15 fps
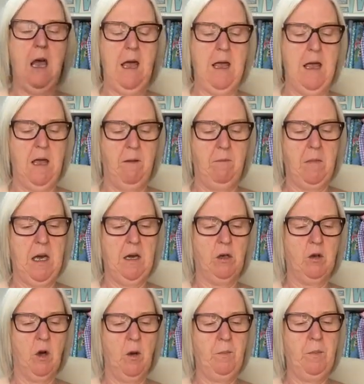um, and I
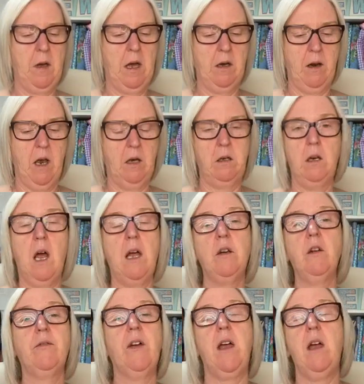got, I, I
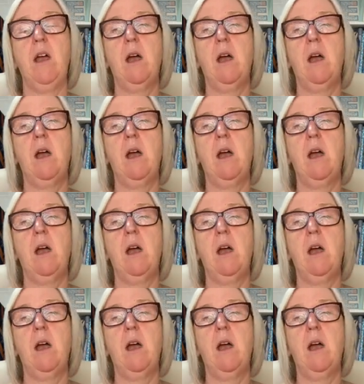love it.